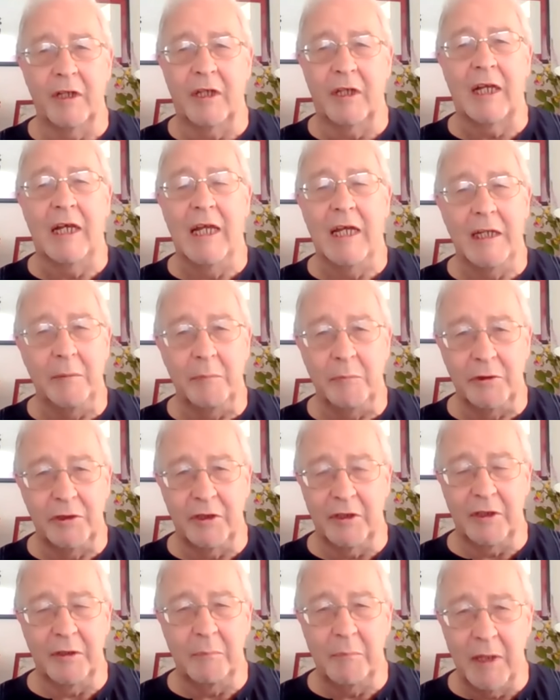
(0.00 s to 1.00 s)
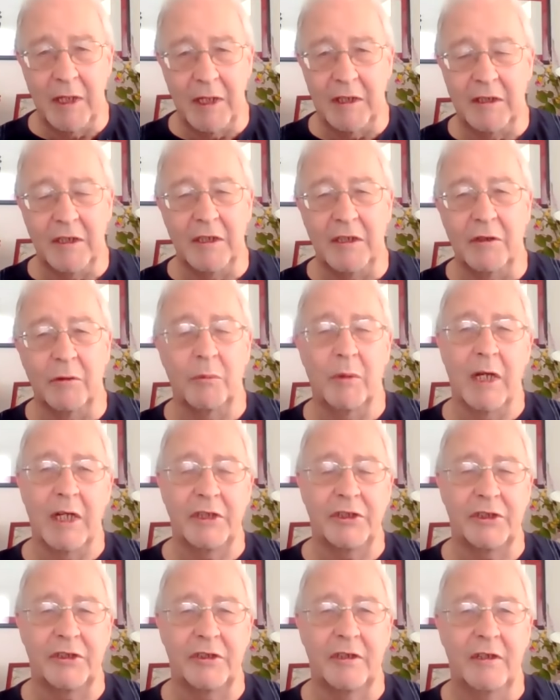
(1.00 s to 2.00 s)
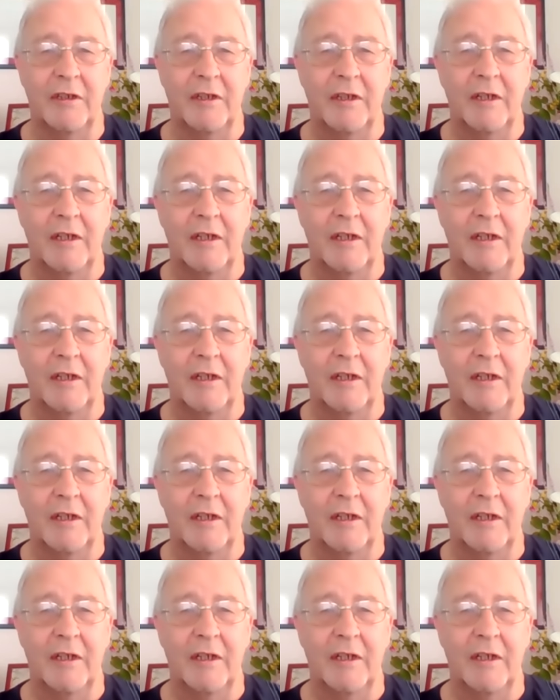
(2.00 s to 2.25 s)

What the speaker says: the claims that are made in the West